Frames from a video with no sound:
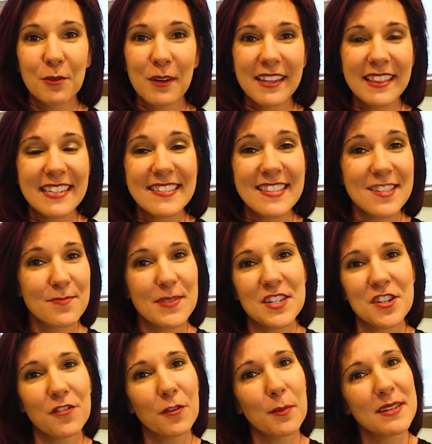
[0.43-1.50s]
everyone, this is
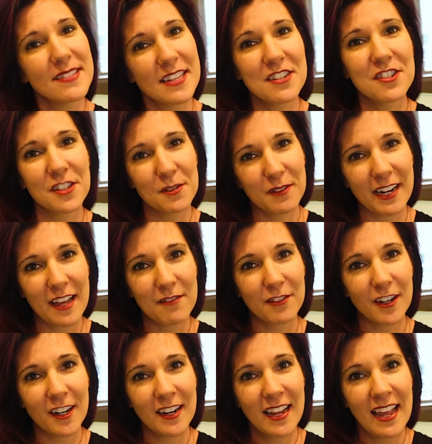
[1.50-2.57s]
Misha from Essentially
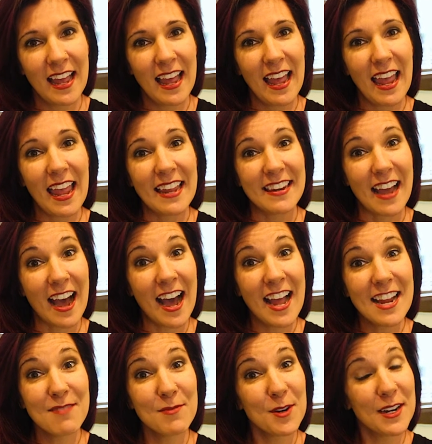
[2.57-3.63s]
Whatever, and I
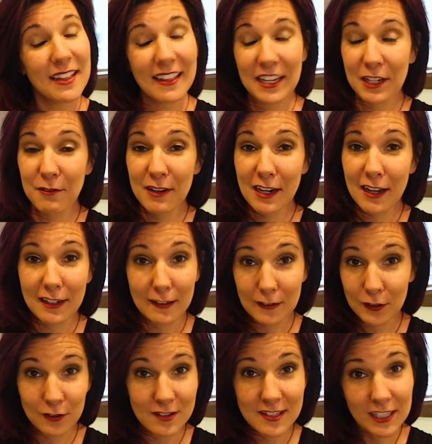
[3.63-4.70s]
am going to let you in on a
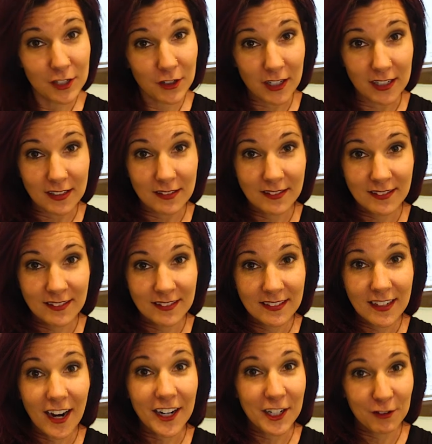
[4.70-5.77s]
little secret.
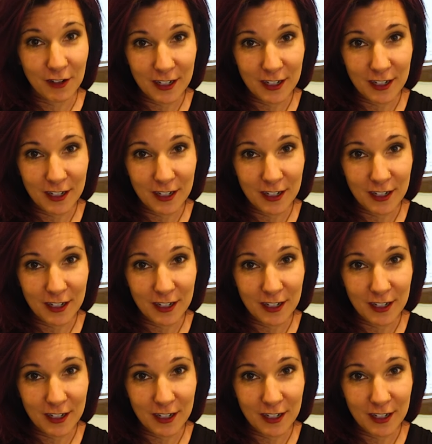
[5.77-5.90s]
Are you